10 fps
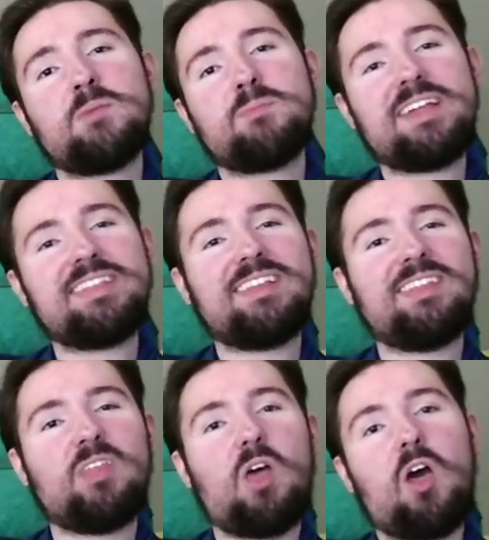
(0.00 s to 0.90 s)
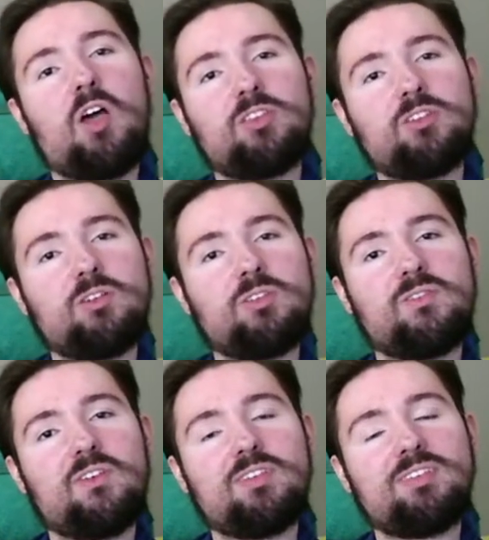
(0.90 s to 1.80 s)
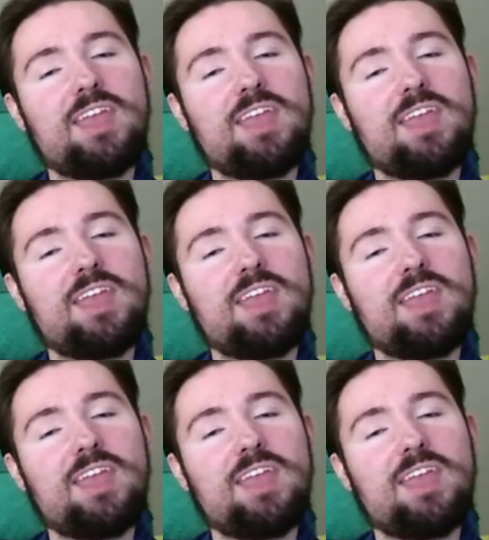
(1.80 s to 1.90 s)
basically the Oscars for us